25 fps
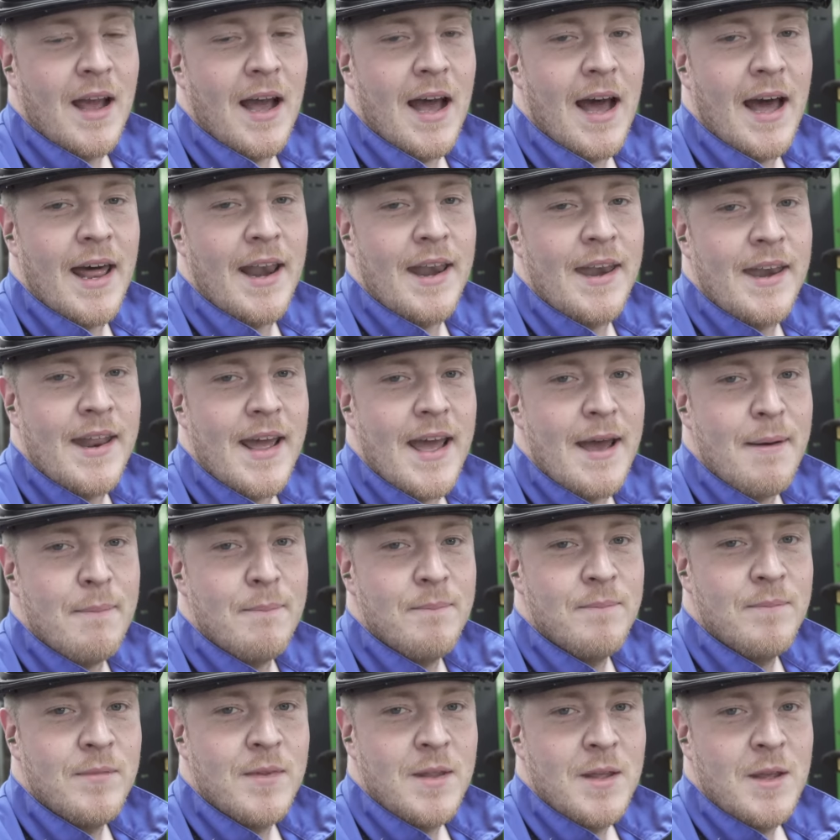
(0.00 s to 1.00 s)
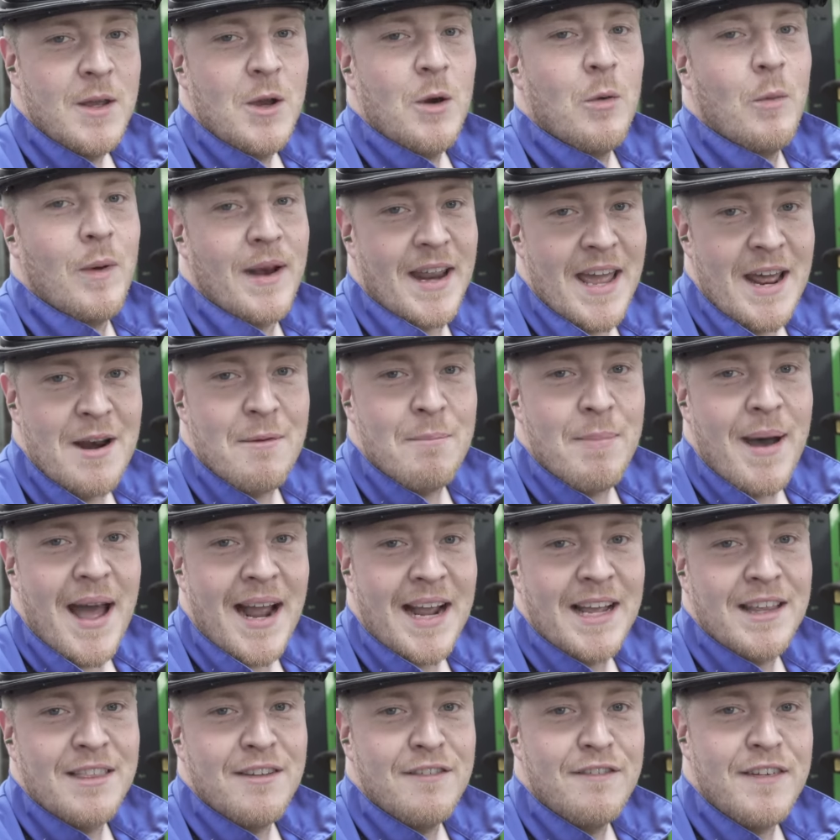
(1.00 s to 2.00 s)
and we'll get him
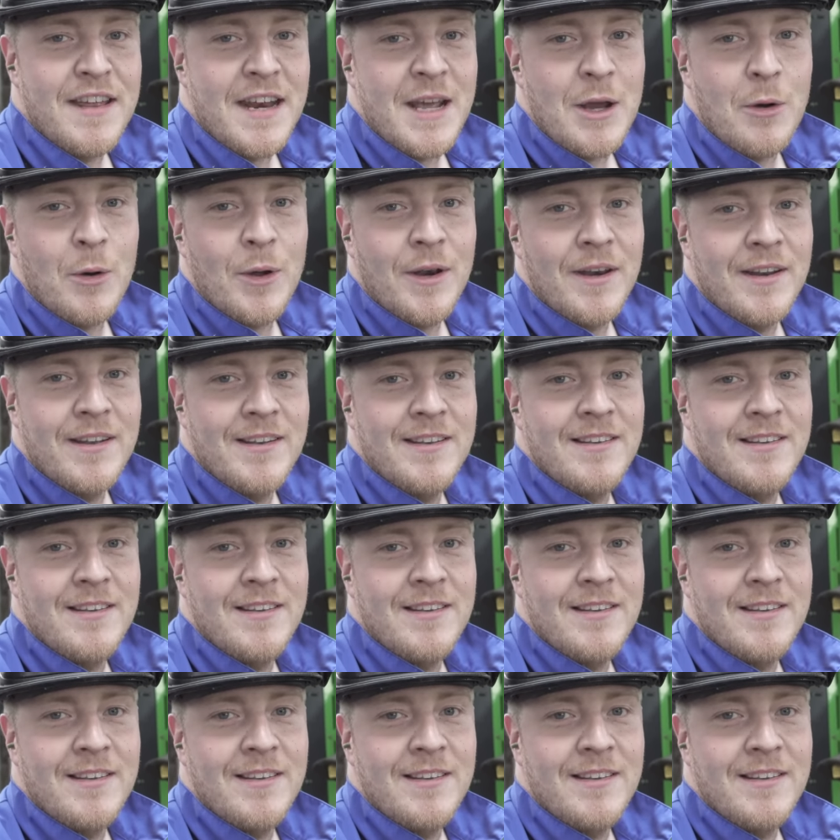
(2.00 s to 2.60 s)
back at the video.